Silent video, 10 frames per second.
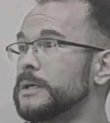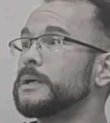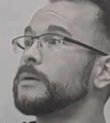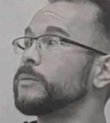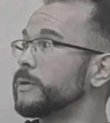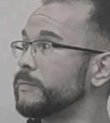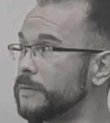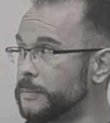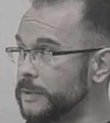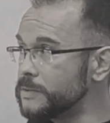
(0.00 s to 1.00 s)
We'll give
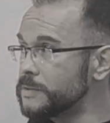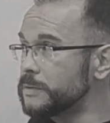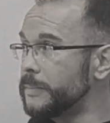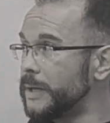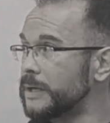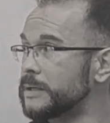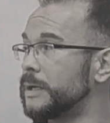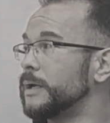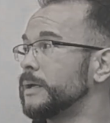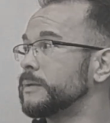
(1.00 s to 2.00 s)
you a piece on the back
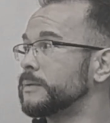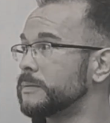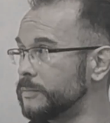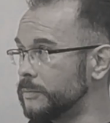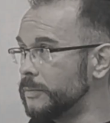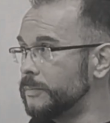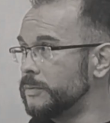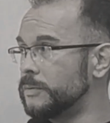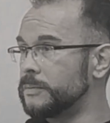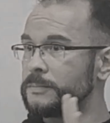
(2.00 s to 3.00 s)
end. Boom, boom,
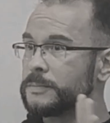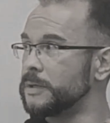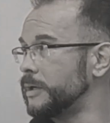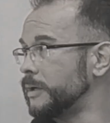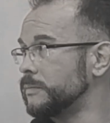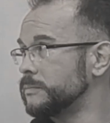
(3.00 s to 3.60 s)
boom. There you go,